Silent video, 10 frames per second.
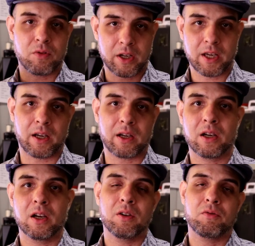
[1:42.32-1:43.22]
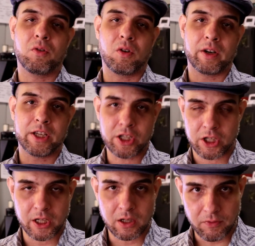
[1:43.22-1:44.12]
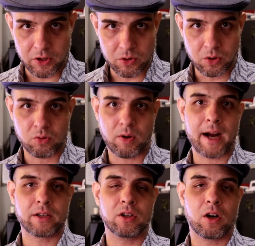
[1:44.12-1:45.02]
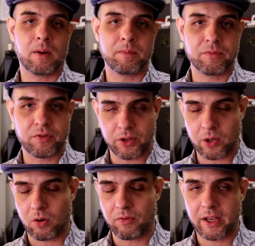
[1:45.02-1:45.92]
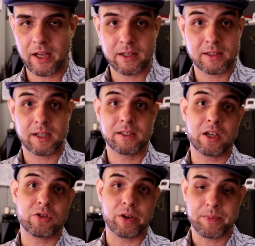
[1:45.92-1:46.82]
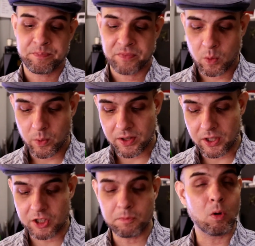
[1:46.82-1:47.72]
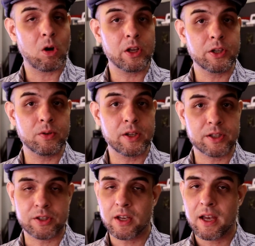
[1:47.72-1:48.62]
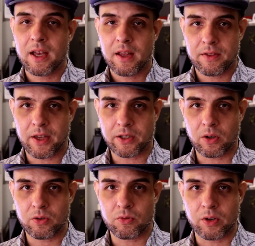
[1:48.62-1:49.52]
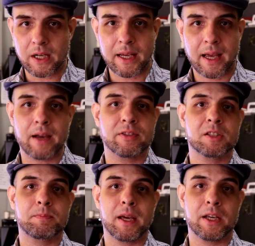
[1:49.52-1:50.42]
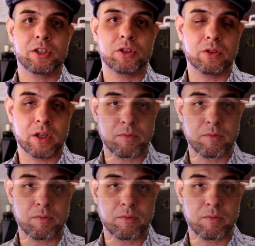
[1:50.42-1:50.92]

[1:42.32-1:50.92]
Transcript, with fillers: for kick, for each individual rack tom, for the overheads, etc. With these smaller units, they don't really have space to